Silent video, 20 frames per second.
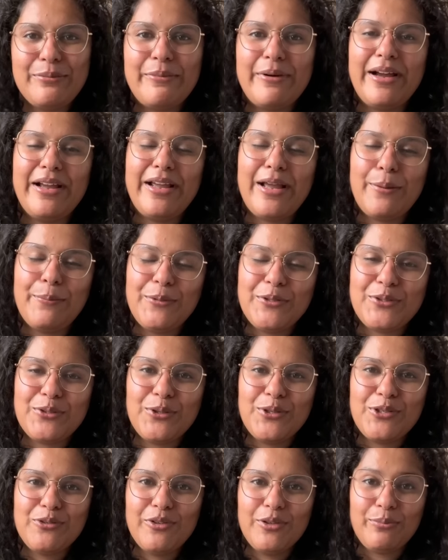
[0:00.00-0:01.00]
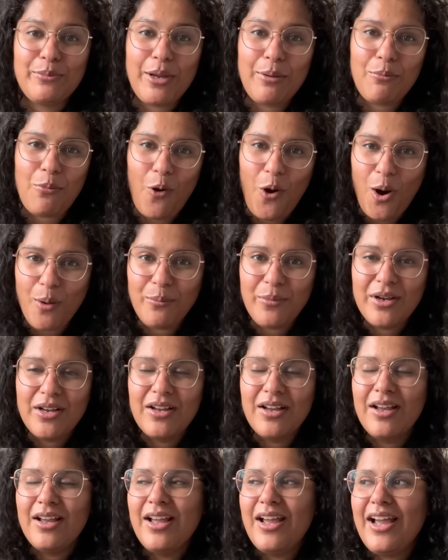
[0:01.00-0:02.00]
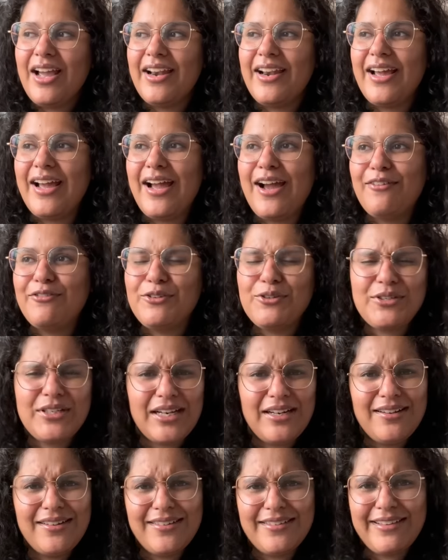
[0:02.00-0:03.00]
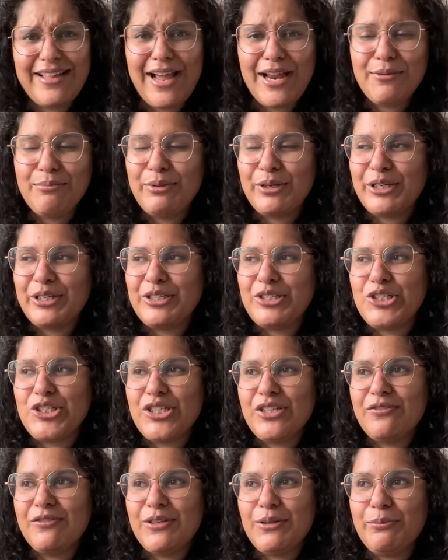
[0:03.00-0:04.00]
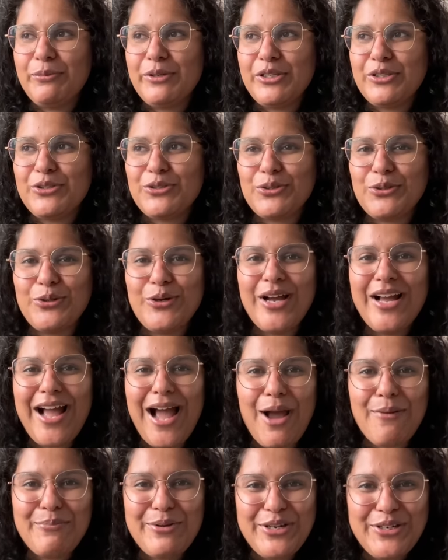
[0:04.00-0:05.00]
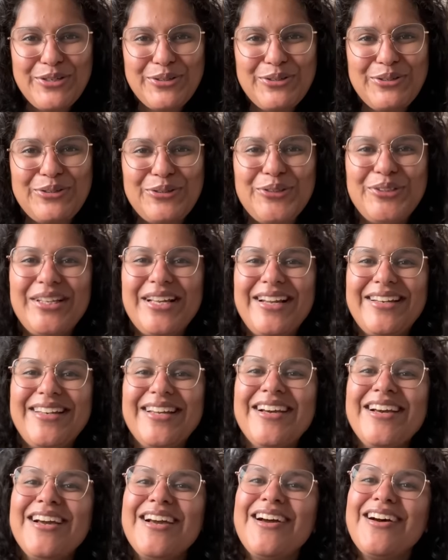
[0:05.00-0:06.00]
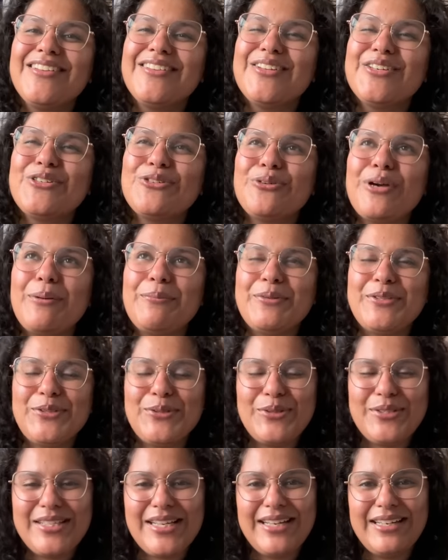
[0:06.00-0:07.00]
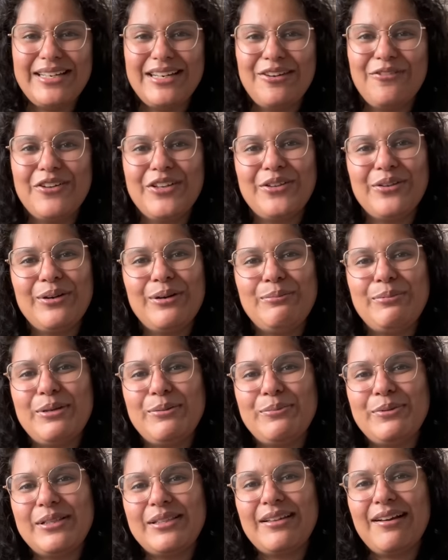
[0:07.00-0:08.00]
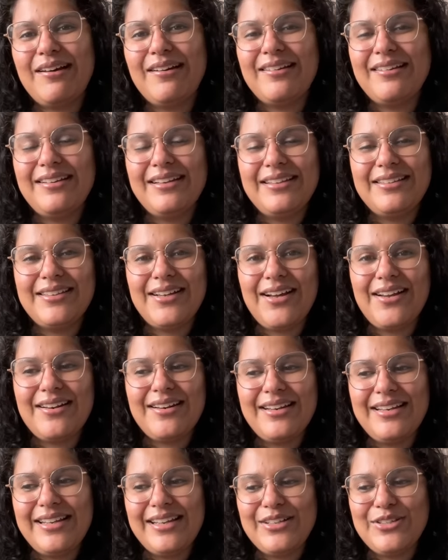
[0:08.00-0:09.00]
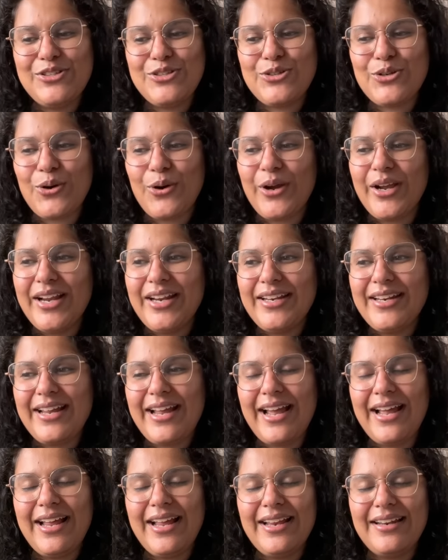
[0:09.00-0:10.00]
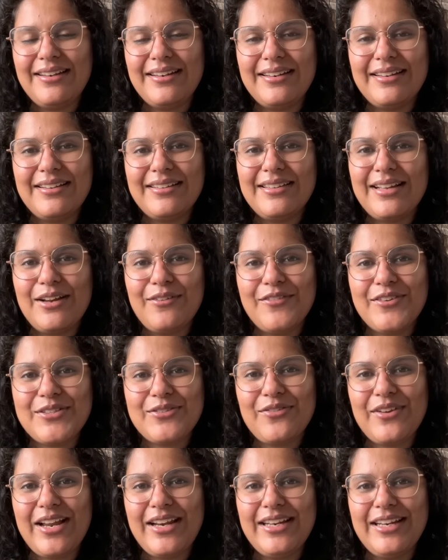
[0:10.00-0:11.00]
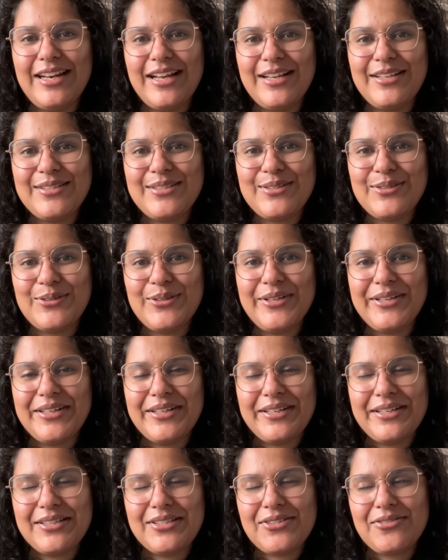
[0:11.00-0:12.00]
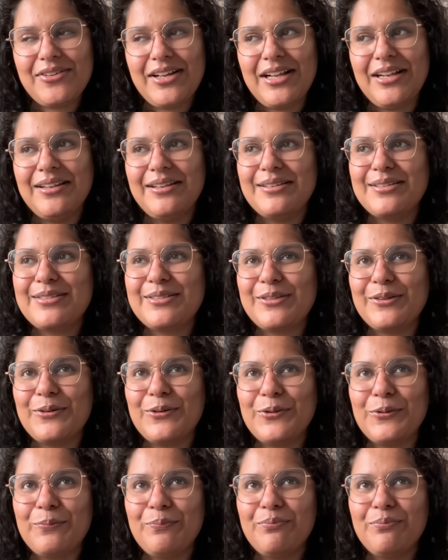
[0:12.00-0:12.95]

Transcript: my episodes with my mom, and I have to tell her that, because she will be so happy to know that the two episodes I did with her, people thoroughly enjoyed, and that was very nice to hear as well. So